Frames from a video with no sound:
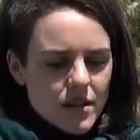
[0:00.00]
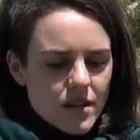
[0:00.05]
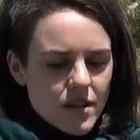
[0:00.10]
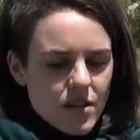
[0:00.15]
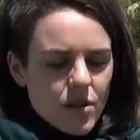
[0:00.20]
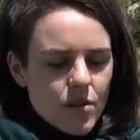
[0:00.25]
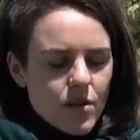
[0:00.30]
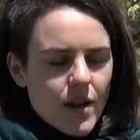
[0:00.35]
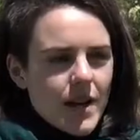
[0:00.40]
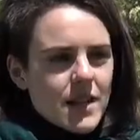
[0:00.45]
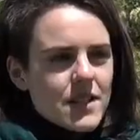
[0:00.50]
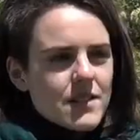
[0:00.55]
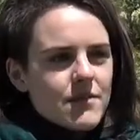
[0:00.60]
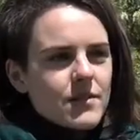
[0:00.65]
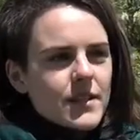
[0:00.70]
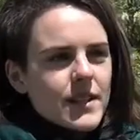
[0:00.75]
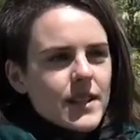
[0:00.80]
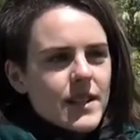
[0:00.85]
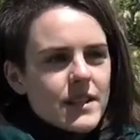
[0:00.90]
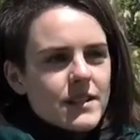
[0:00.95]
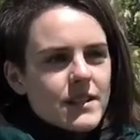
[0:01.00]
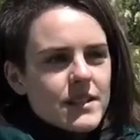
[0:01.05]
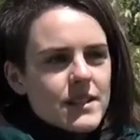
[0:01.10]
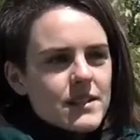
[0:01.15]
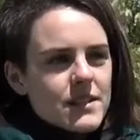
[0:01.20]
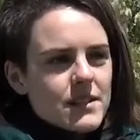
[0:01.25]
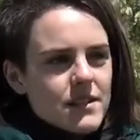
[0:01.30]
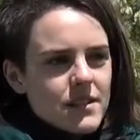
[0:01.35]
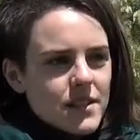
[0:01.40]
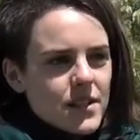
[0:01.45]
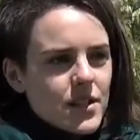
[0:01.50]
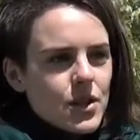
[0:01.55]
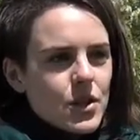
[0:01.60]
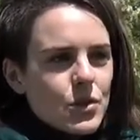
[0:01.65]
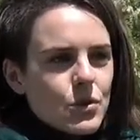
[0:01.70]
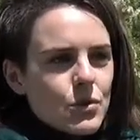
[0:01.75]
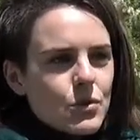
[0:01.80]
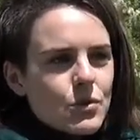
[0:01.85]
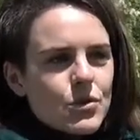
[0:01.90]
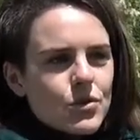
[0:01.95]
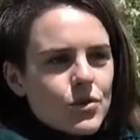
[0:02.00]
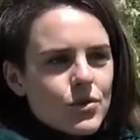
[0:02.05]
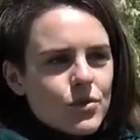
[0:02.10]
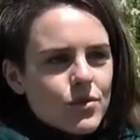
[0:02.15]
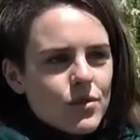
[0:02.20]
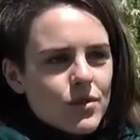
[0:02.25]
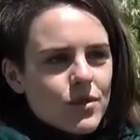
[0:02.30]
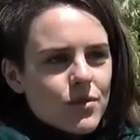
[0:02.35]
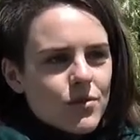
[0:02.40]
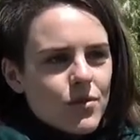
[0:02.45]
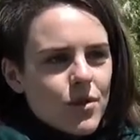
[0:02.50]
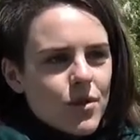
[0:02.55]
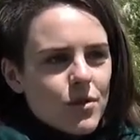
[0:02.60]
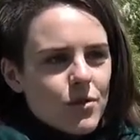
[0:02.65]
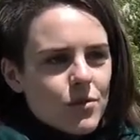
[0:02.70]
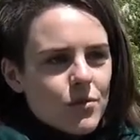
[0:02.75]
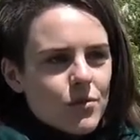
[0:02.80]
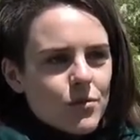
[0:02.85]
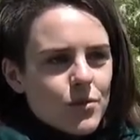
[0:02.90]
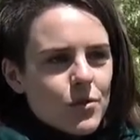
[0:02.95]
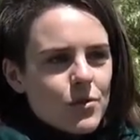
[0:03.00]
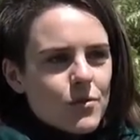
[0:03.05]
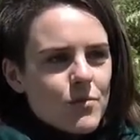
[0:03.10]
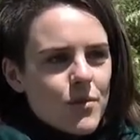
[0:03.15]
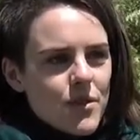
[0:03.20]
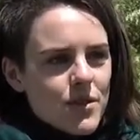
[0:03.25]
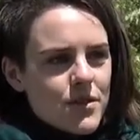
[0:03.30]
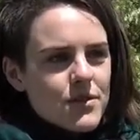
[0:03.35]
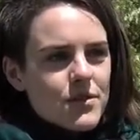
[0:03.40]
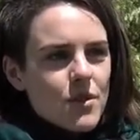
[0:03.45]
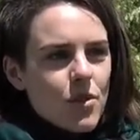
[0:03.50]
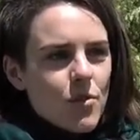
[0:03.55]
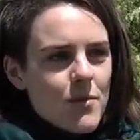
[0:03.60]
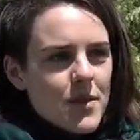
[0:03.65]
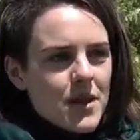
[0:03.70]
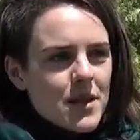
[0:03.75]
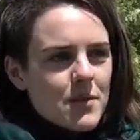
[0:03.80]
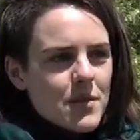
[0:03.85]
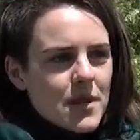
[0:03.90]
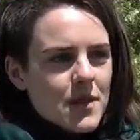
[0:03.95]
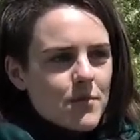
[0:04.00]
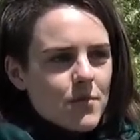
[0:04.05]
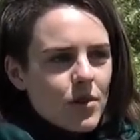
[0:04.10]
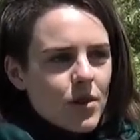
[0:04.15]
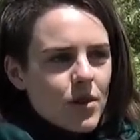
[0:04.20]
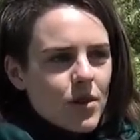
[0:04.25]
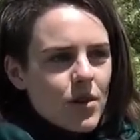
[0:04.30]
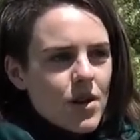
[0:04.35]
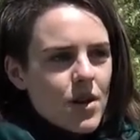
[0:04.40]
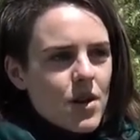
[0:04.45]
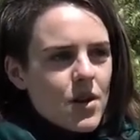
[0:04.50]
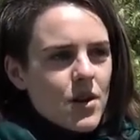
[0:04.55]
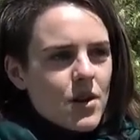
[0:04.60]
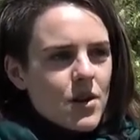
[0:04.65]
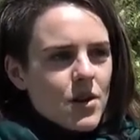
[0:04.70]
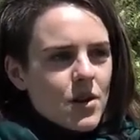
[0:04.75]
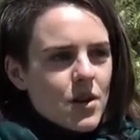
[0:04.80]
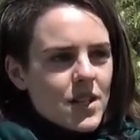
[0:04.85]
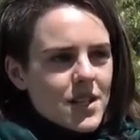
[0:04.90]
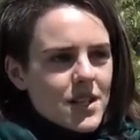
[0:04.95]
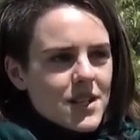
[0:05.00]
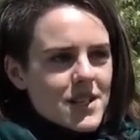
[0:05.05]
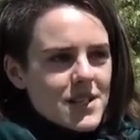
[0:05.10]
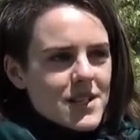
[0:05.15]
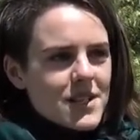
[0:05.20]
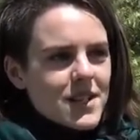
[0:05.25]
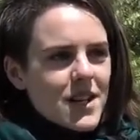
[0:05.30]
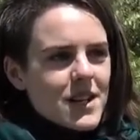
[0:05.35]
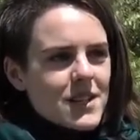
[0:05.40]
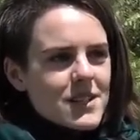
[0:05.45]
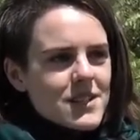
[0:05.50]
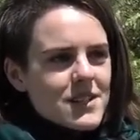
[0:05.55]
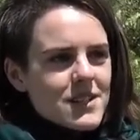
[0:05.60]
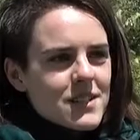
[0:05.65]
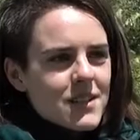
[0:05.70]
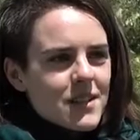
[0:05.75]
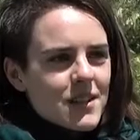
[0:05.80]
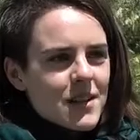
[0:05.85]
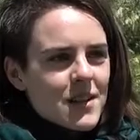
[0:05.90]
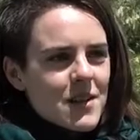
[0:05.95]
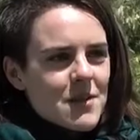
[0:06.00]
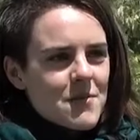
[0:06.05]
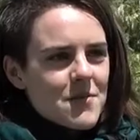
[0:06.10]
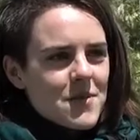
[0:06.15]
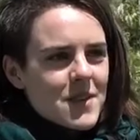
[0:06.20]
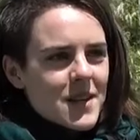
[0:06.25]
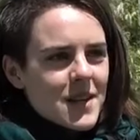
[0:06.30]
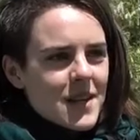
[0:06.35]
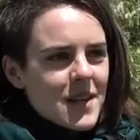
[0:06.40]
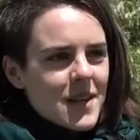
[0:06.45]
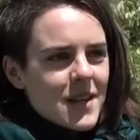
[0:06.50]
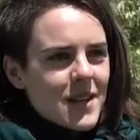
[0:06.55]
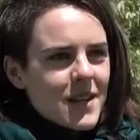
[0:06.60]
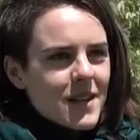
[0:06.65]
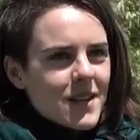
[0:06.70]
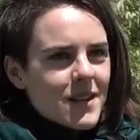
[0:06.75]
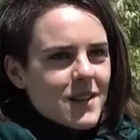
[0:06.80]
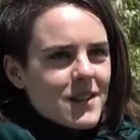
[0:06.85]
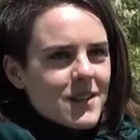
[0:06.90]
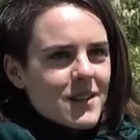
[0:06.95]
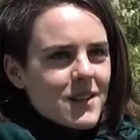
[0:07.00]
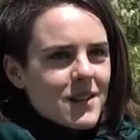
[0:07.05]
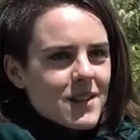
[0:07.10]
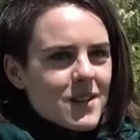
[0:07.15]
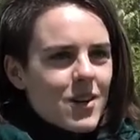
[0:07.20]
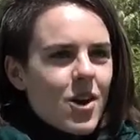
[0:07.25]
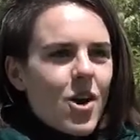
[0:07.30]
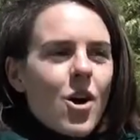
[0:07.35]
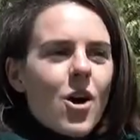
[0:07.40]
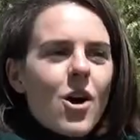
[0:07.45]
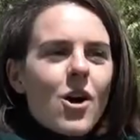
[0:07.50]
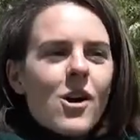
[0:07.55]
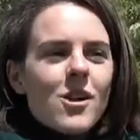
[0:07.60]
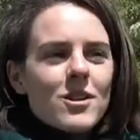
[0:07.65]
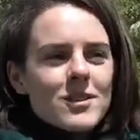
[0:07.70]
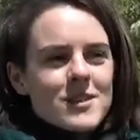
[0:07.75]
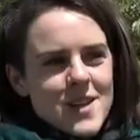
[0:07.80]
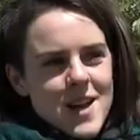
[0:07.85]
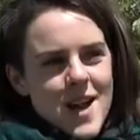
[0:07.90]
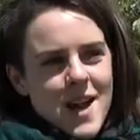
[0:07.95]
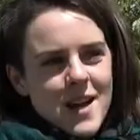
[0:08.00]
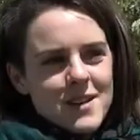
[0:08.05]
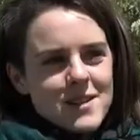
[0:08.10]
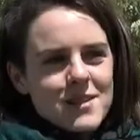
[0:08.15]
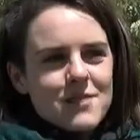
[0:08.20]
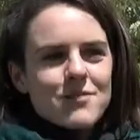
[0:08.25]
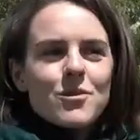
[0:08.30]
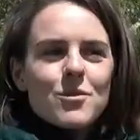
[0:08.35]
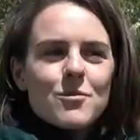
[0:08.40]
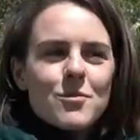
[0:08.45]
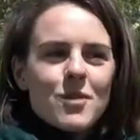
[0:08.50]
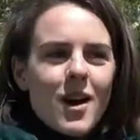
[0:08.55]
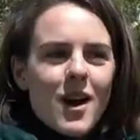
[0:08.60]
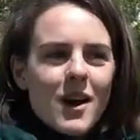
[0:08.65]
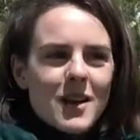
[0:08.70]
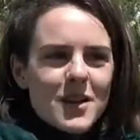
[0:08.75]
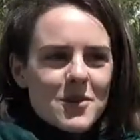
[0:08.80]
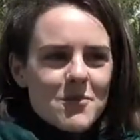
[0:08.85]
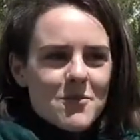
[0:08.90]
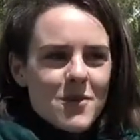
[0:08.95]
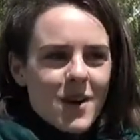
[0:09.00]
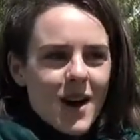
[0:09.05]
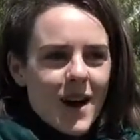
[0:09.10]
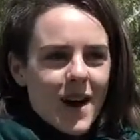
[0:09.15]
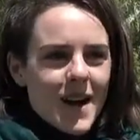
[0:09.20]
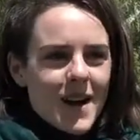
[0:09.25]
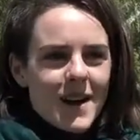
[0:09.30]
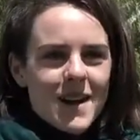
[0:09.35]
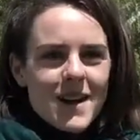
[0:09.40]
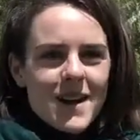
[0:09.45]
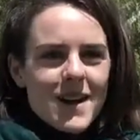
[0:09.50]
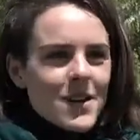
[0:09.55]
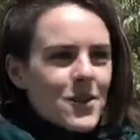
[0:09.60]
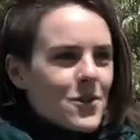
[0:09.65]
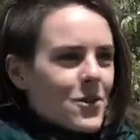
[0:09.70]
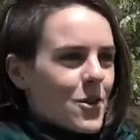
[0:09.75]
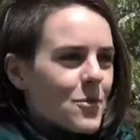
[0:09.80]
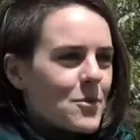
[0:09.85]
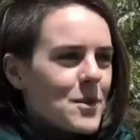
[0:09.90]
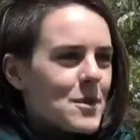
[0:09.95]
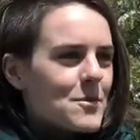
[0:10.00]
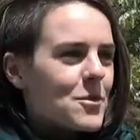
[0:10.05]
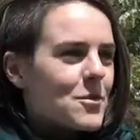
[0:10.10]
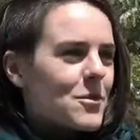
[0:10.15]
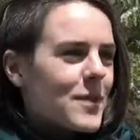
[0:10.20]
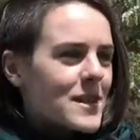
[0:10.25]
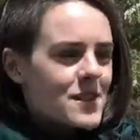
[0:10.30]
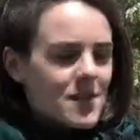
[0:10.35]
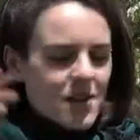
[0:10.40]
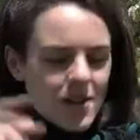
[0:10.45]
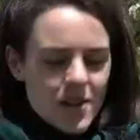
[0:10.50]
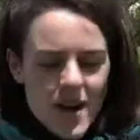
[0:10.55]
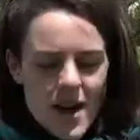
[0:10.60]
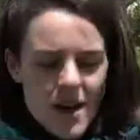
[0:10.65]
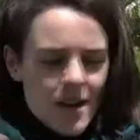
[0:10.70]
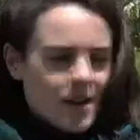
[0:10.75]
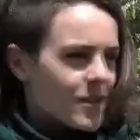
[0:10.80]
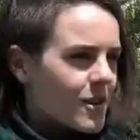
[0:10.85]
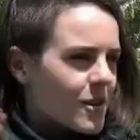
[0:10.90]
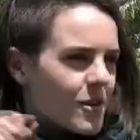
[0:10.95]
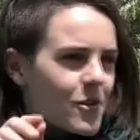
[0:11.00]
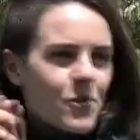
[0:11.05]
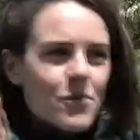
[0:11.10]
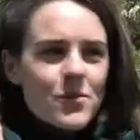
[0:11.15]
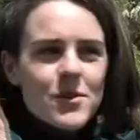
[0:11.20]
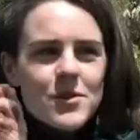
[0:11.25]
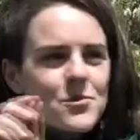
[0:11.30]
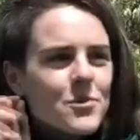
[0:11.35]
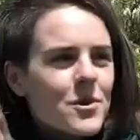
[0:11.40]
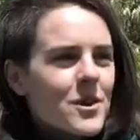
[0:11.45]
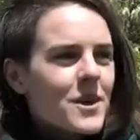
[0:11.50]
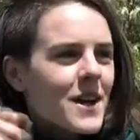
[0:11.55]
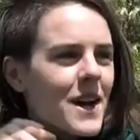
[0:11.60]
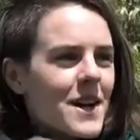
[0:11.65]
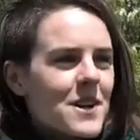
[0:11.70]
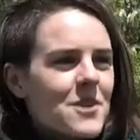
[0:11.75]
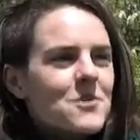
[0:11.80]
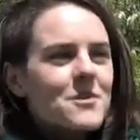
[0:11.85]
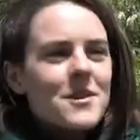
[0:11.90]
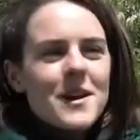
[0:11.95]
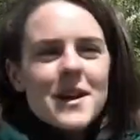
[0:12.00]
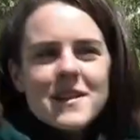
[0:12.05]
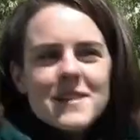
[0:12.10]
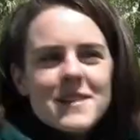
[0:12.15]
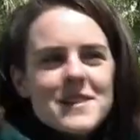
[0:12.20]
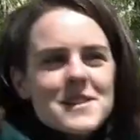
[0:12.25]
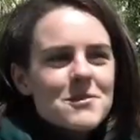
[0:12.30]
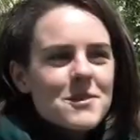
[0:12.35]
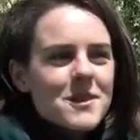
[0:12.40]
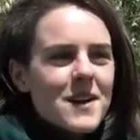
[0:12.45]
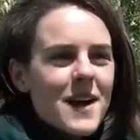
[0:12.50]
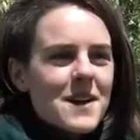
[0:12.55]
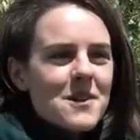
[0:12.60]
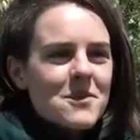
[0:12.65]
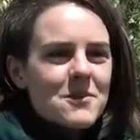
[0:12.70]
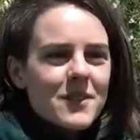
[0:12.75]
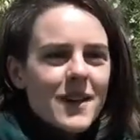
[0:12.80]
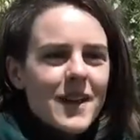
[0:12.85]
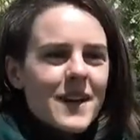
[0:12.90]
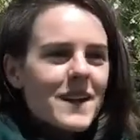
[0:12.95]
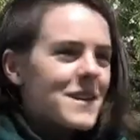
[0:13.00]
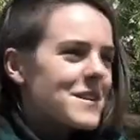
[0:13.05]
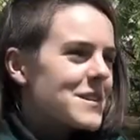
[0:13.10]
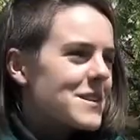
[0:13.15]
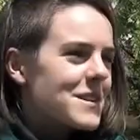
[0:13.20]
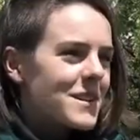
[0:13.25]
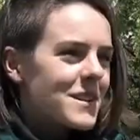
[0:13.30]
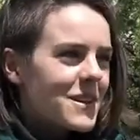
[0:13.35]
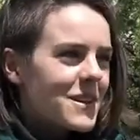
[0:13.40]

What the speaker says: collectively in this huge, room with so many people discussed the call text for Blockupy. People raising their hand, this word I don't like, this word I don't like, and